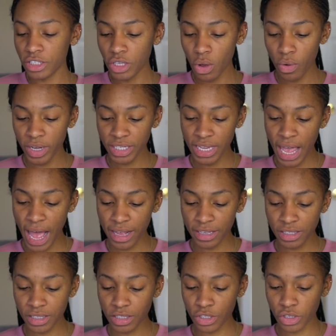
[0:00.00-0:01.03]
So it
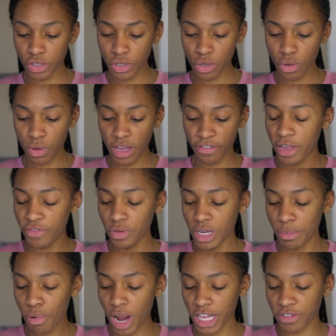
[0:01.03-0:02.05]
asks you if you
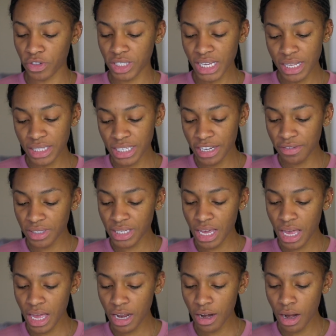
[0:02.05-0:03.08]
need products for sensitive
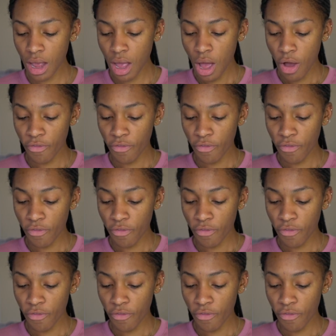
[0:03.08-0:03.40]
skin,